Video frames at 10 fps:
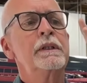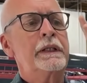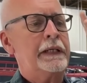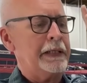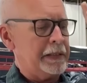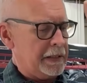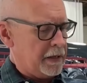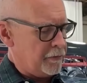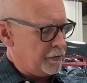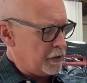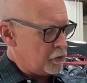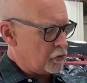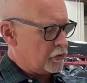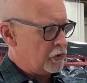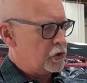of the
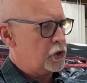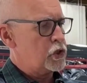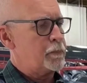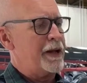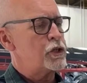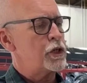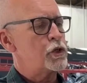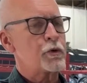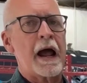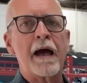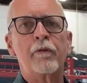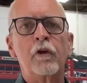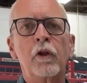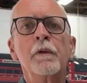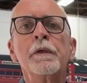suspension travel